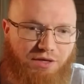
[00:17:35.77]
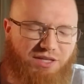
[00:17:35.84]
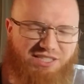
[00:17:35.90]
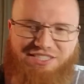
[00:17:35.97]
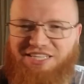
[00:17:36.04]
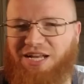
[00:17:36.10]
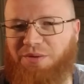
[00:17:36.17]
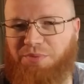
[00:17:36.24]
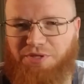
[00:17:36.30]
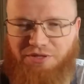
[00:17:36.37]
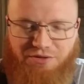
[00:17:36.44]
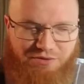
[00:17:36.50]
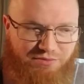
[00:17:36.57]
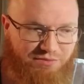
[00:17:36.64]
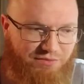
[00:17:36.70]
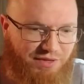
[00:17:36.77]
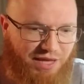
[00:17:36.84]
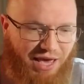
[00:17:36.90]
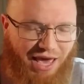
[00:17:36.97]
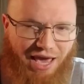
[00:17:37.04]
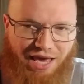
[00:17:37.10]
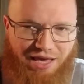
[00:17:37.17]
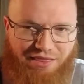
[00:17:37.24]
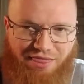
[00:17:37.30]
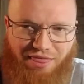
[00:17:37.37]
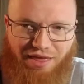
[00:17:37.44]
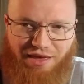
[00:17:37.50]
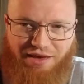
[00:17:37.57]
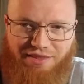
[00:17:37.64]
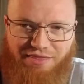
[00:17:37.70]
set up a little hay
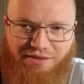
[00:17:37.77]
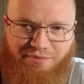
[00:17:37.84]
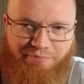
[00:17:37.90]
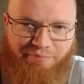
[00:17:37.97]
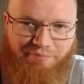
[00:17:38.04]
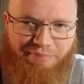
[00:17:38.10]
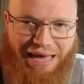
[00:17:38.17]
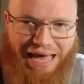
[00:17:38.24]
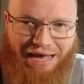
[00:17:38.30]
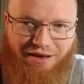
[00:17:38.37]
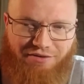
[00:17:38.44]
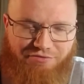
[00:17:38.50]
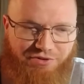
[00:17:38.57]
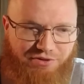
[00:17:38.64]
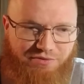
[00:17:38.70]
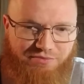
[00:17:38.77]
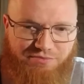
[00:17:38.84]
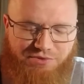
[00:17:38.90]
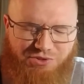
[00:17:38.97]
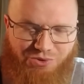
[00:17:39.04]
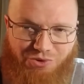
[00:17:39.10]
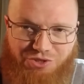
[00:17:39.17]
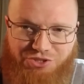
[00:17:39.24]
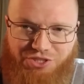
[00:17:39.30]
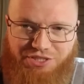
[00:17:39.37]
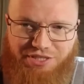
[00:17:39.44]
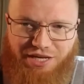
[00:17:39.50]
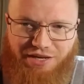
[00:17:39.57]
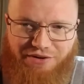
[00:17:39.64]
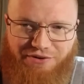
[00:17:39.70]
thing in the back of your storage
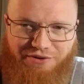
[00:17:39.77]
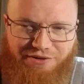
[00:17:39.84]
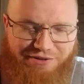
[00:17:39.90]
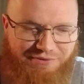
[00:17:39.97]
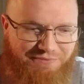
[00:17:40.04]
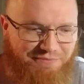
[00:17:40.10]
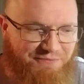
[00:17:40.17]
container and